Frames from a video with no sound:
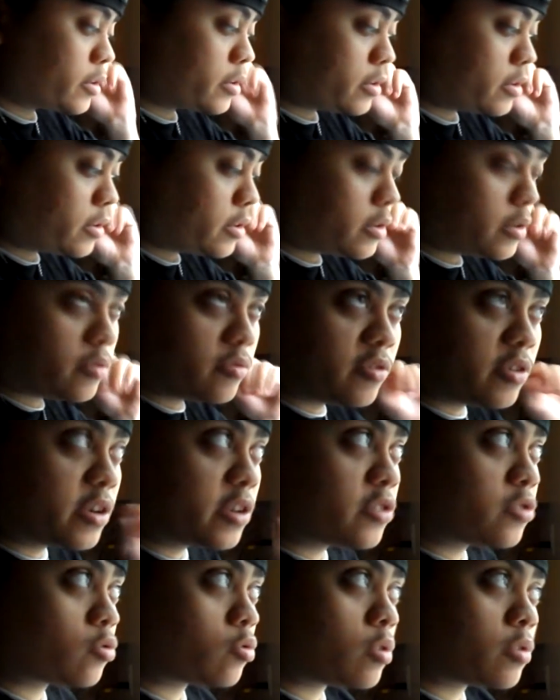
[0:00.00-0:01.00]
but
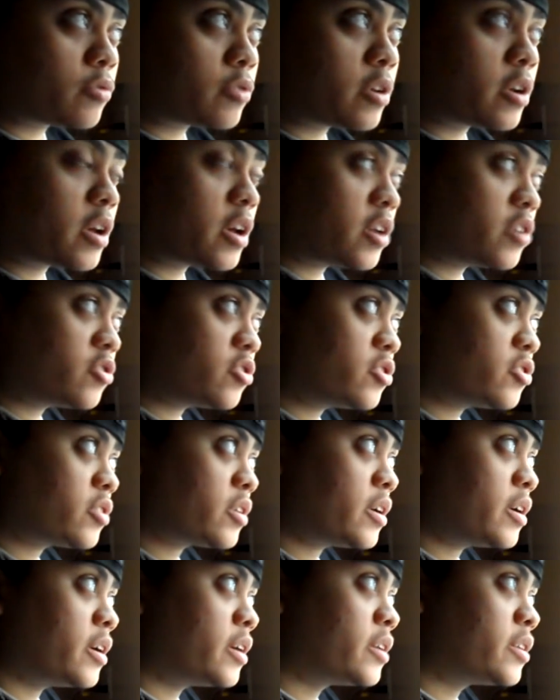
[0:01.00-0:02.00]
really soft on the
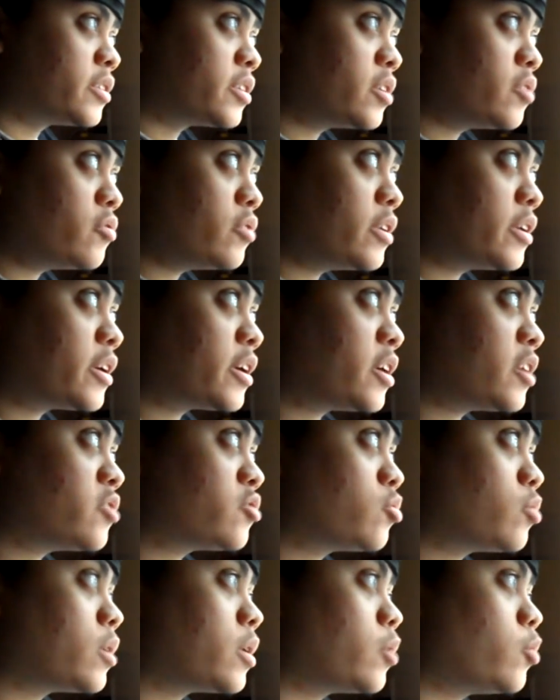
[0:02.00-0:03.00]
edges, and didn't really
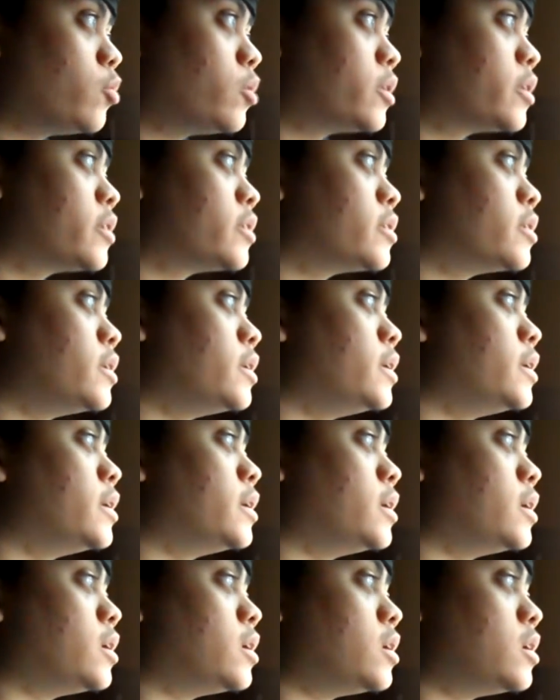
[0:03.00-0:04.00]
catch what I wanted.
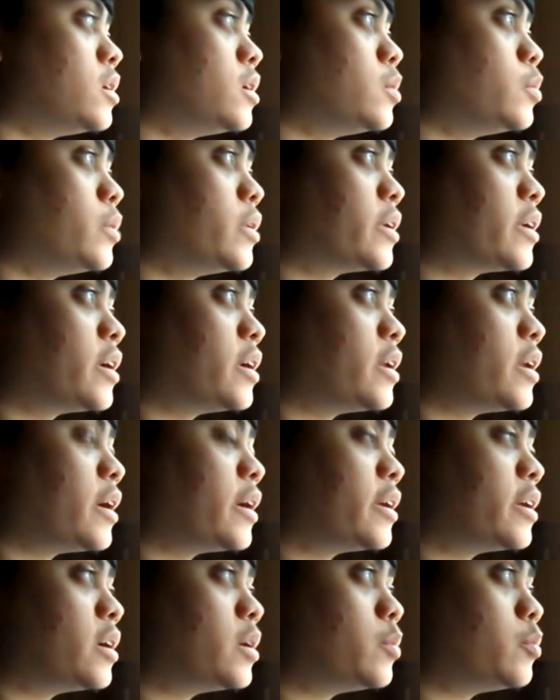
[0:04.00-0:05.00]
Again,
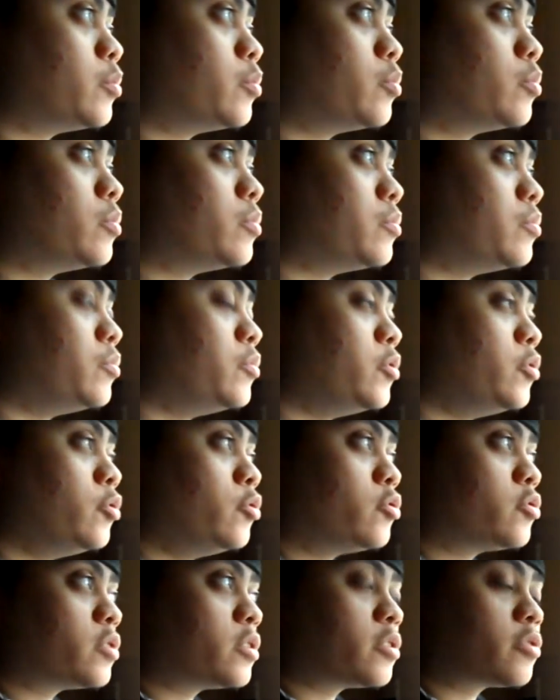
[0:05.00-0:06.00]
I am
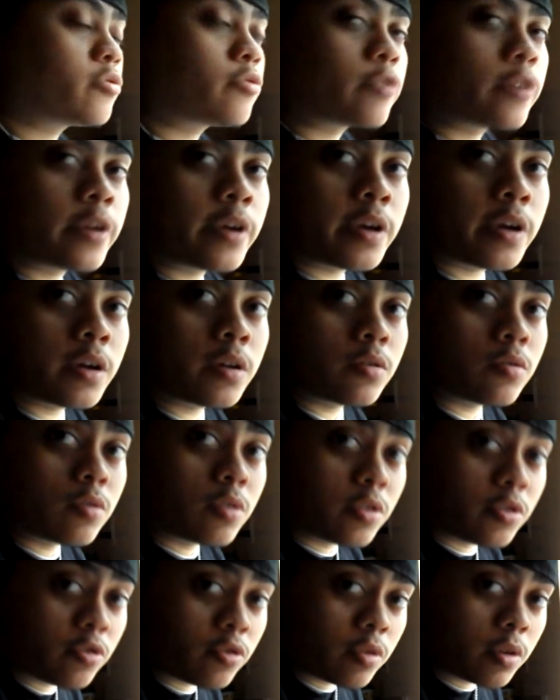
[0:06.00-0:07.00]
using this freehand
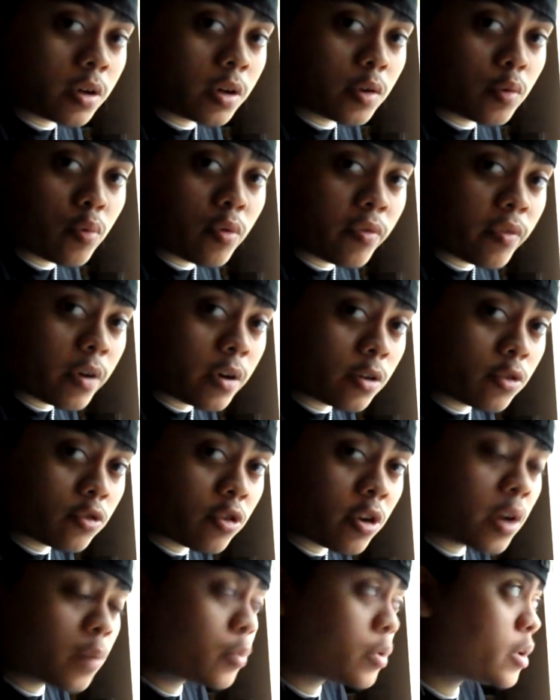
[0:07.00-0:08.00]
on a without a
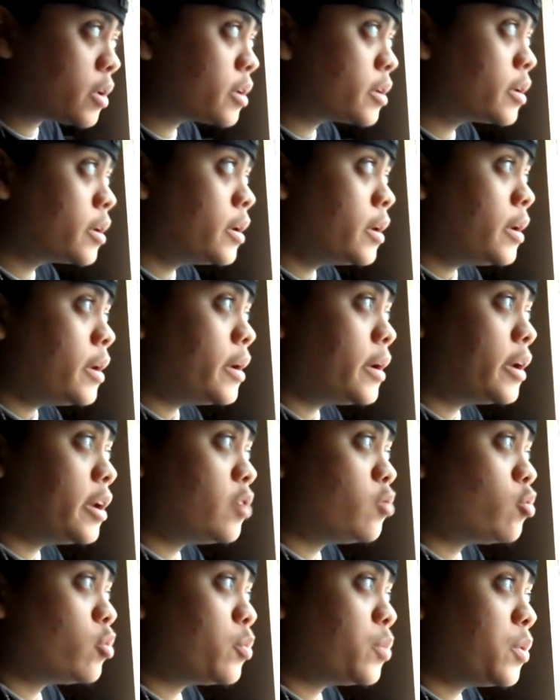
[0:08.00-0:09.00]
tripod,
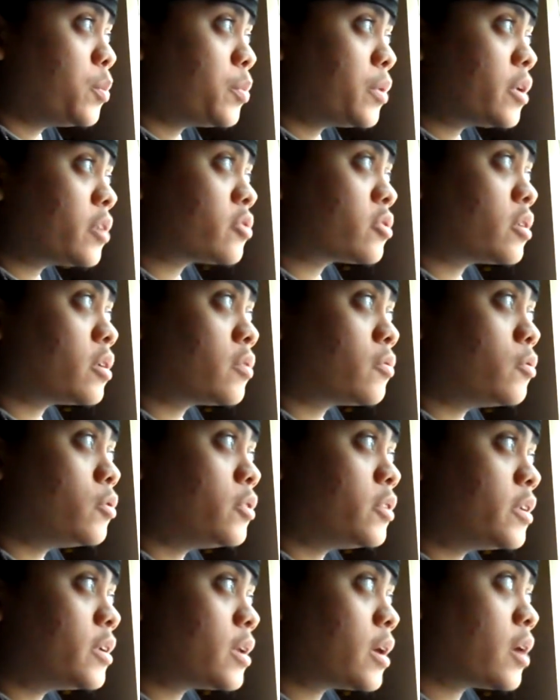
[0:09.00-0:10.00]
and it would be best if
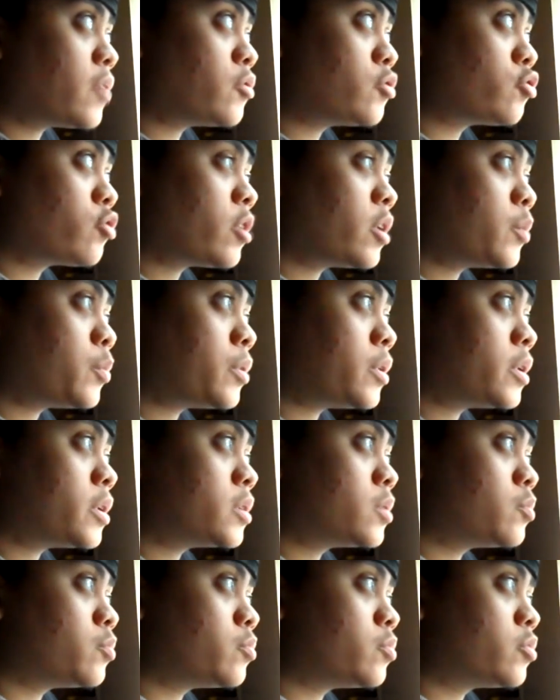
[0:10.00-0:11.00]
you did have a
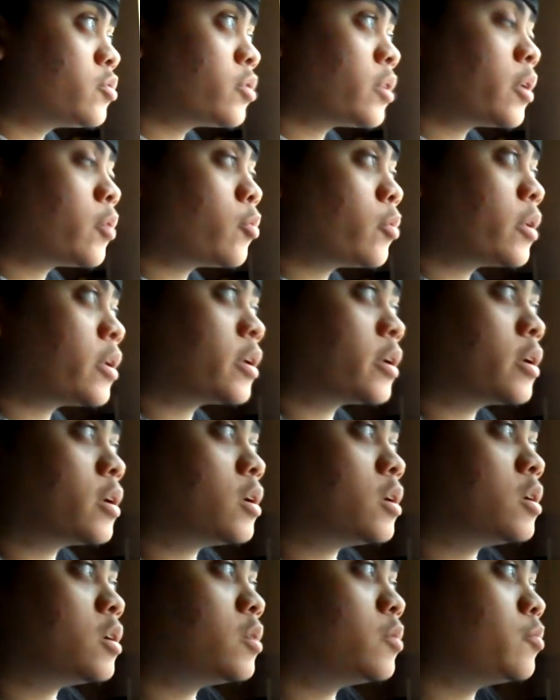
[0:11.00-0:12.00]
tripod, so that
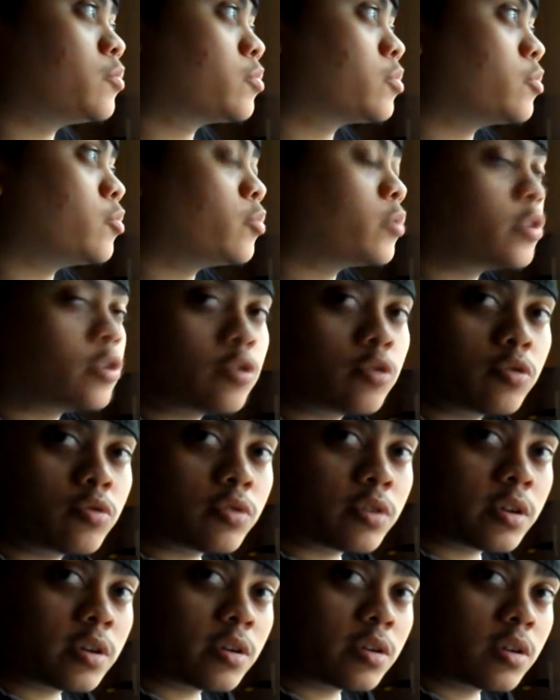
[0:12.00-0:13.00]
way when you're
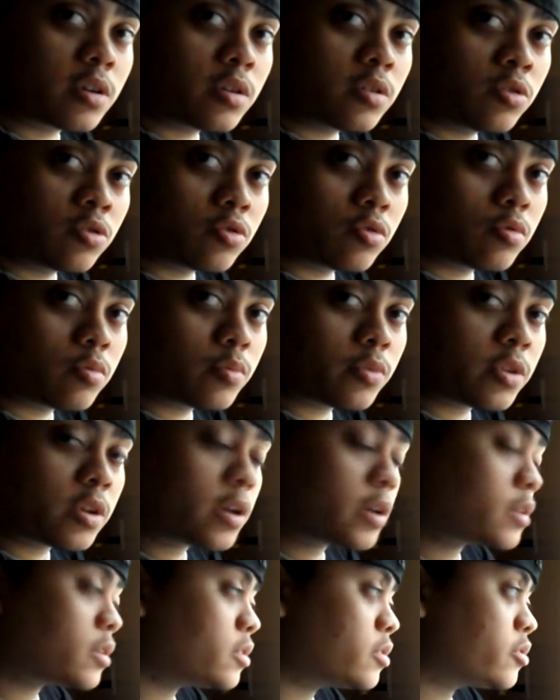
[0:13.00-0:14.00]
using
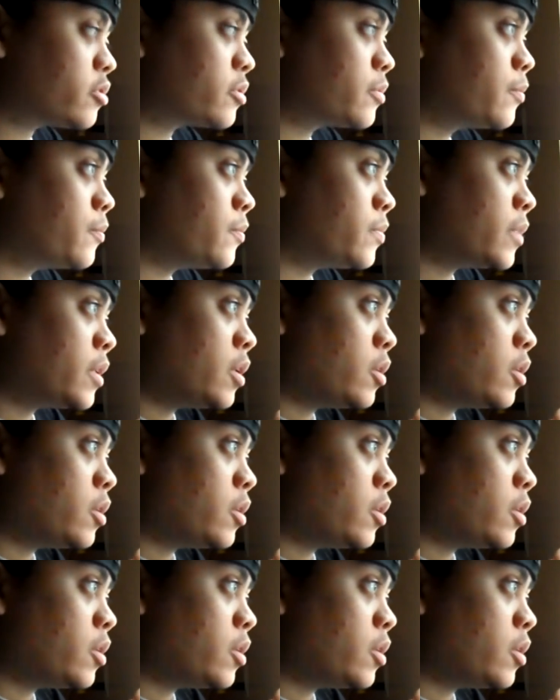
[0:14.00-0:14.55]
zooms like this,